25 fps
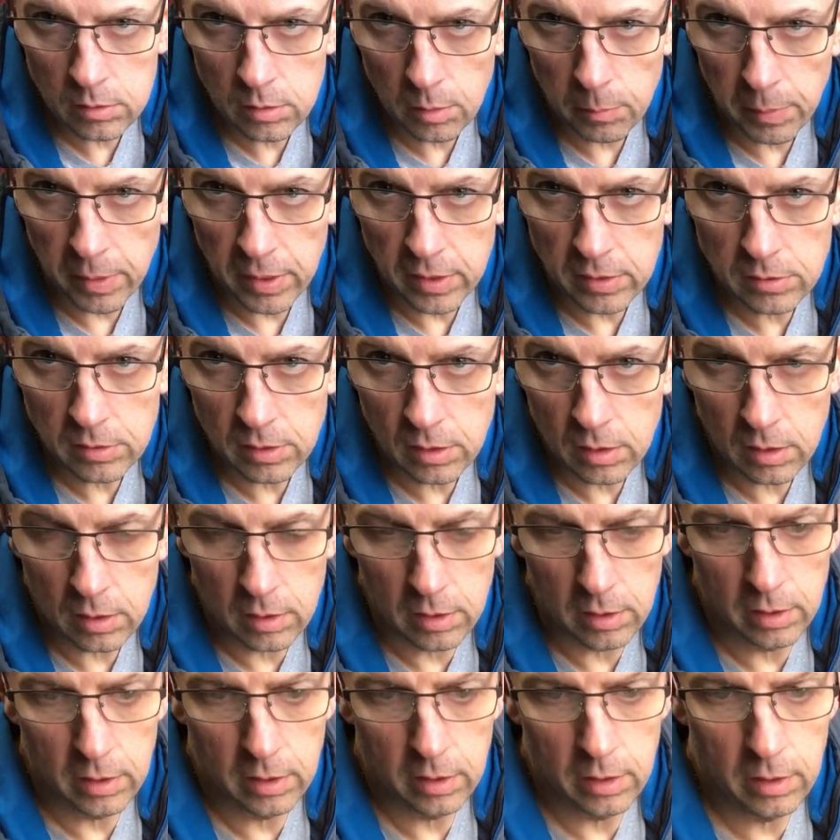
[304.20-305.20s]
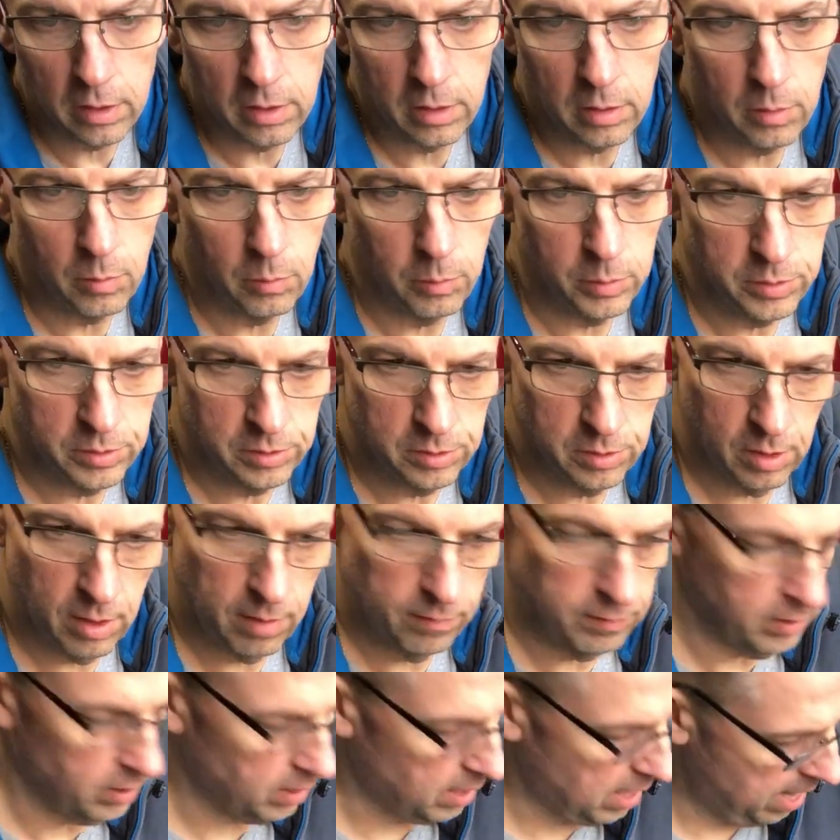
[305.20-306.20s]
Basically, we still
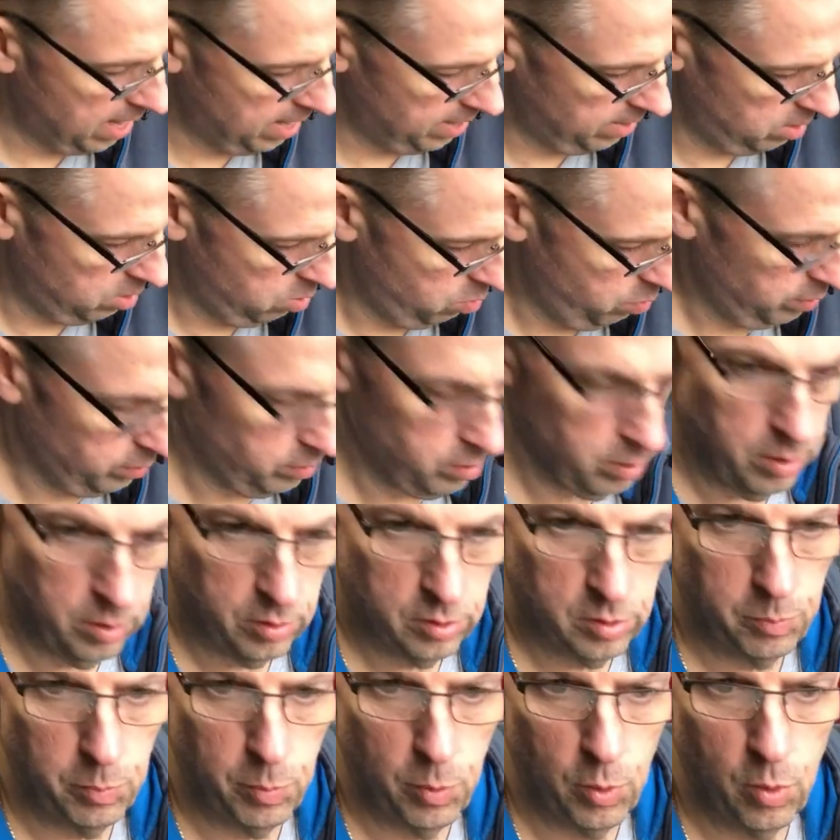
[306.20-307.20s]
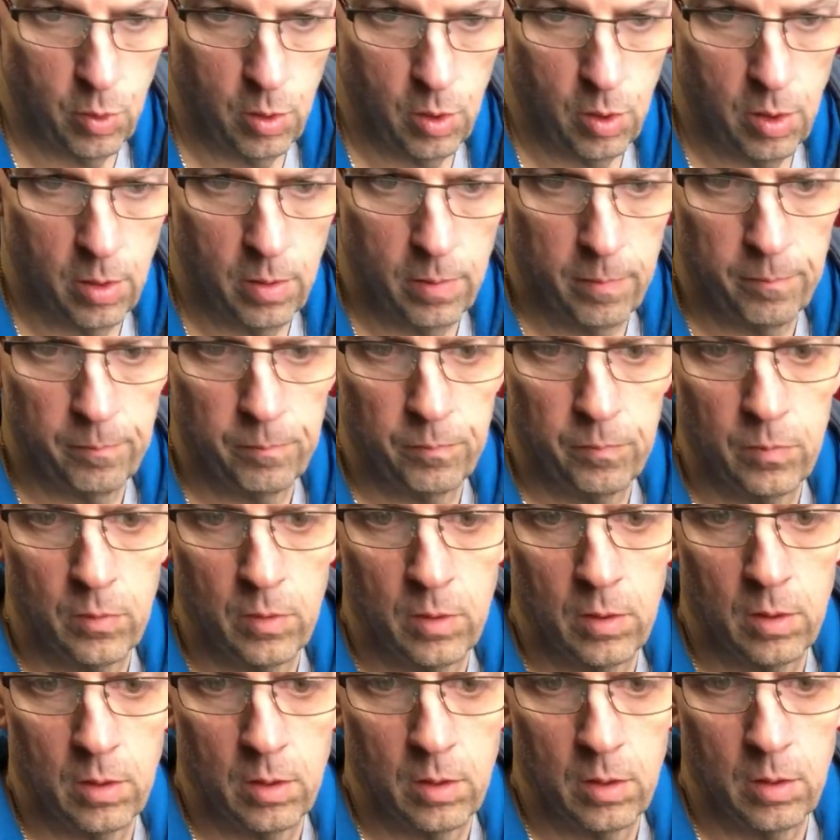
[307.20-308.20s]
have the line going to the spool.
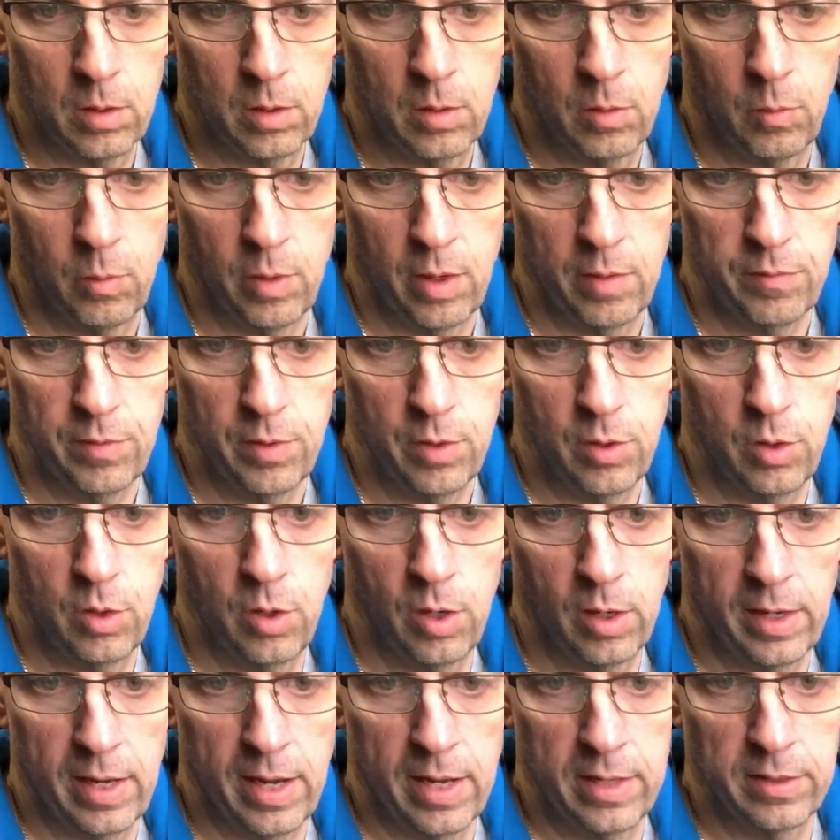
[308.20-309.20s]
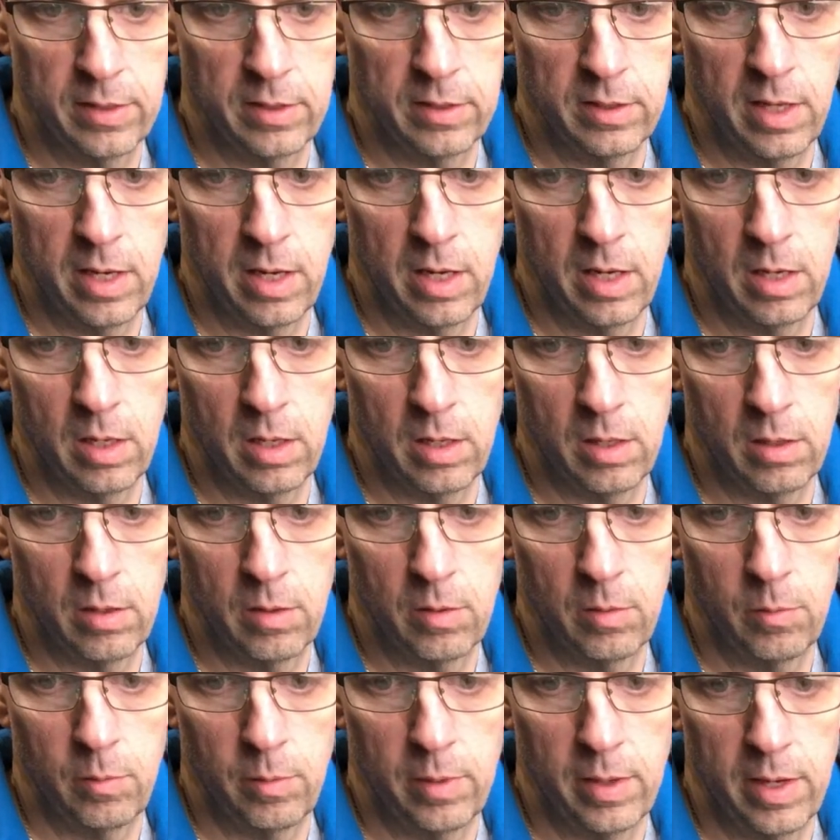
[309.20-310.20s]
We have the hook on the nail.
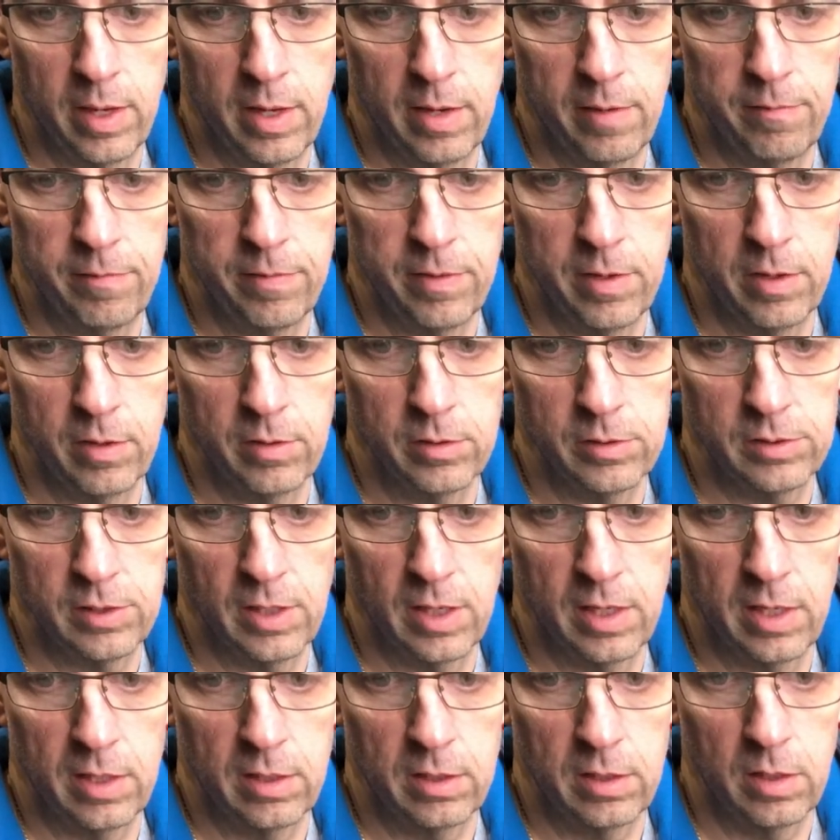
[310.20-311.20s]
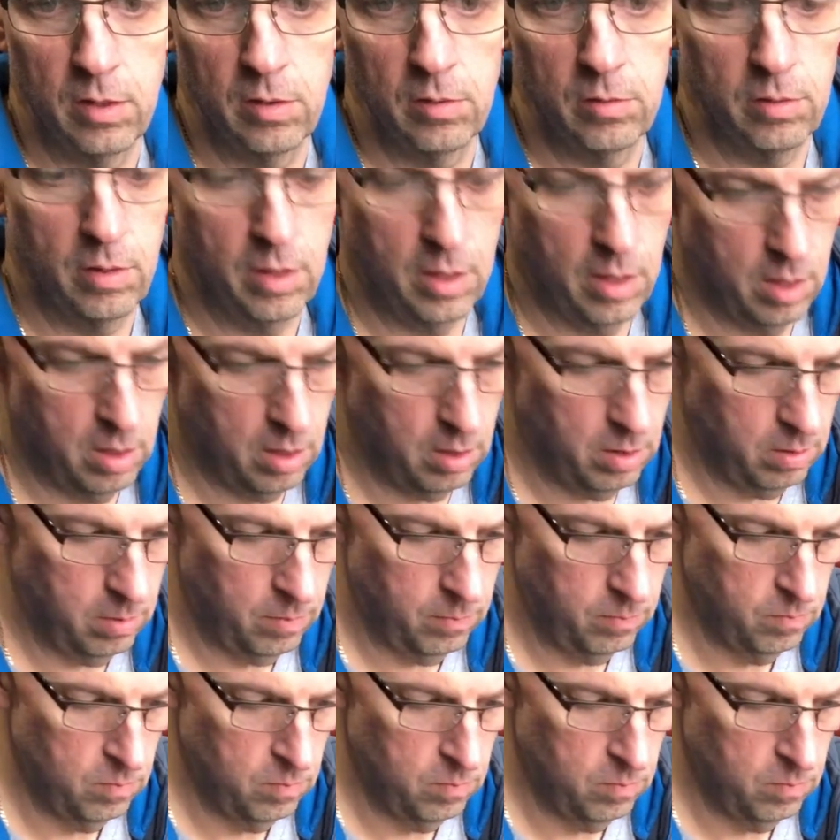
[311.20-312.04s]
We have the other side on the other nail.